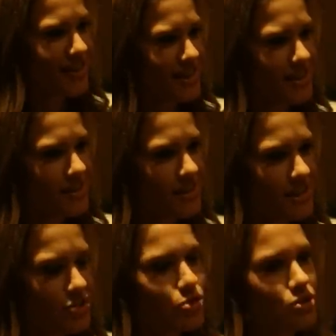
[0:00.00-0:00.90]
I think
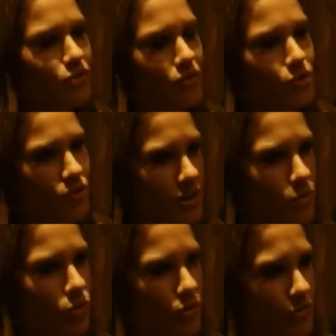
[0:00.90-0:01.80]
they do deserve all the credit in
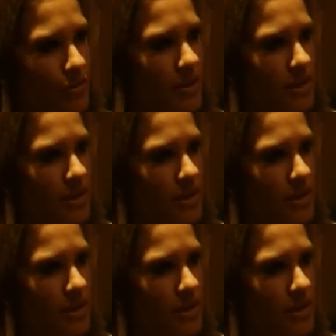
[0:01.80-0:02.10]
the world for that.